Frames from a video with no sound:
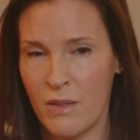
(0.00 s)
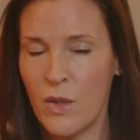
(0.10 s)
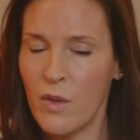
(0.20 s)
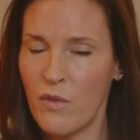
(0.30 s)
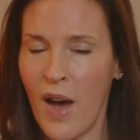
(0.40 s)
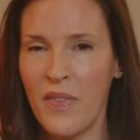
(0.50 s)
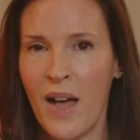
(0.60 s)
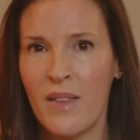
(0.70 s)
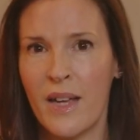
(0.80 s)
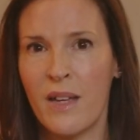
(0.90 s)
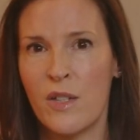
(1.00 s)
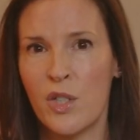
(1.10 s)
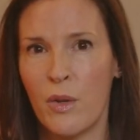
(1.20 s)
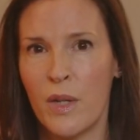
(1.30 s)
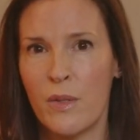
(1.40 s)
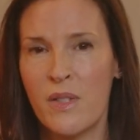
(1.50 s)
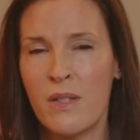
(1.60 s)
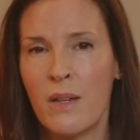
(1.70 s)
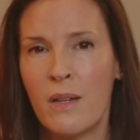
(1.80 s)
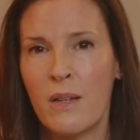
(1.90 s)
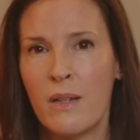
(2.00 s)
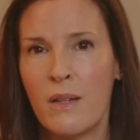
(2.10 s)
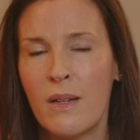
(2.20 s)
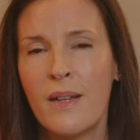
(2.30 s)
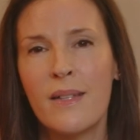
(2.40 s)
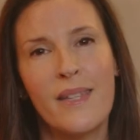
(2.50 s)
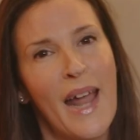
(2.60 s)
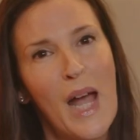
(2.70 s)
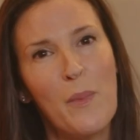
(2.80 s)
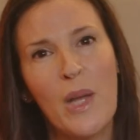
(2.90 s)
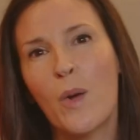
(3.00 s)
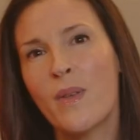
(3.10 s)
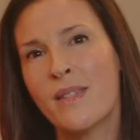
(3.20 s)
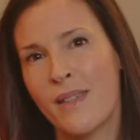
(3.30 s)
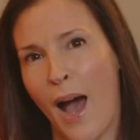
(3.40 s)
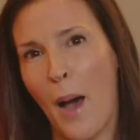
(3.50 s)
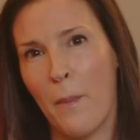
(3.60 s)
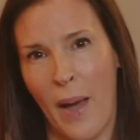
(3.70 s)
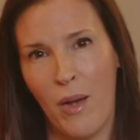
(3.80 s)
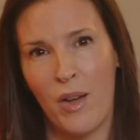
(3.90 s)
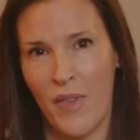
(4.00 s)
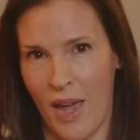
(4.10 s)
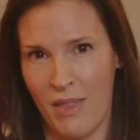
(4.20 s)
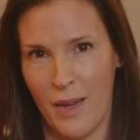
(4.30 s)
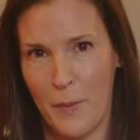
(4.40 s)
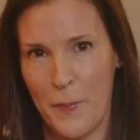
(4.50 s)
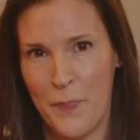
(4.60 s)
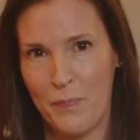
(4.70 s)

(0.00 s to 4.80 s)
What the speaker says: You can find that link in the show notes. Today I'm here with Scott Michael Nathan.